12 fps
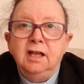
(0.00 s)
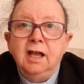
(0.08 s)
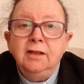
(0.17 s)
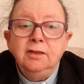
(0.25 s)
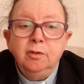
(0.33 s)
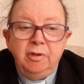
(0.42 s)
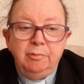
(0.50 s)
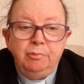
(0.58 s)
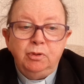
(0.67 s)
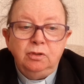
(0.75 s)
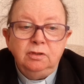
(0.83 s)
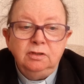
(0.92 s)
and the
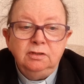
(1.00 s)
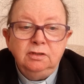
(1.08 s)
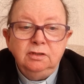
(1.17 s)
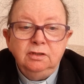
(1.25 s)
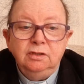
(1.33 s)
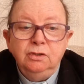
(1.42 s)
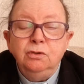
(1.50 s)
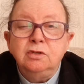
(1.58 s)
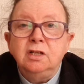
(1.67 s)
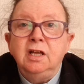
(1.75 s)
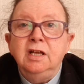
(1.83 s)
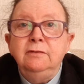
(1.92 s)
people
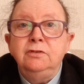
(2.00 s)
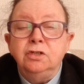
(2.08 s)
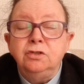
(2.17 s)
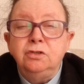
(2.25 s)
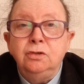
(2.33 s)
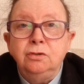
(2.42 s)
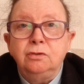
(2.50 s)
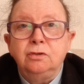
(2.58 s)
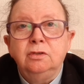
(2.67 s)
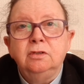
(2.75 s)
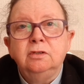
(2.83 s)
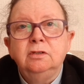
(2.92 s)
whose lives it
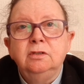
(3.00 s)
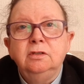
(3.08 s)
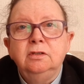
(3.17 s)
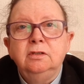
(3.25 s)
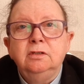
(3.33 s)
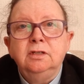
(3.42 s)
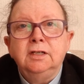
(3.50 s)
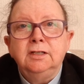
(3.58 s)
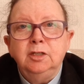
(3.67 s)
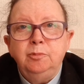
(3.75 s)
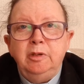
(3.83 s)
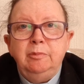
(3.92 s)
took
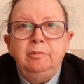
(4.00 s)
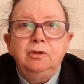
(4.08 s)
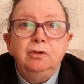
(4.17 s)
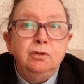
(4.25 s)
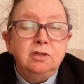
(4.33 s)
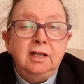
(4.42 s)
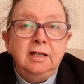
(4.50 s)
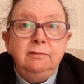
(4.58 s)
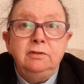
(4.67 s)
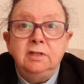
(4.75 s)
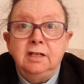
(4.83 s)
and the people whose lives